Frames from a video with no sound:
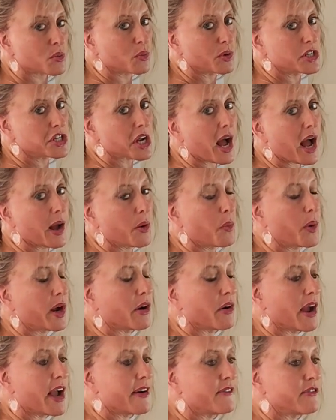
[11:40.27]
which I
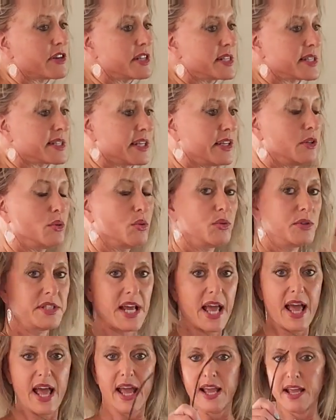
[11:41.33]
wear every single
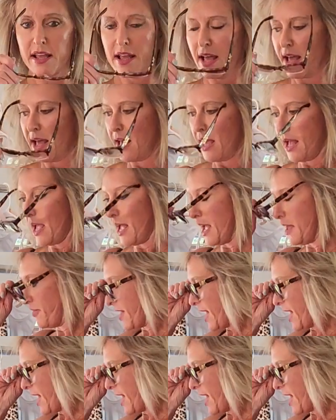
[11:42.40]
day, and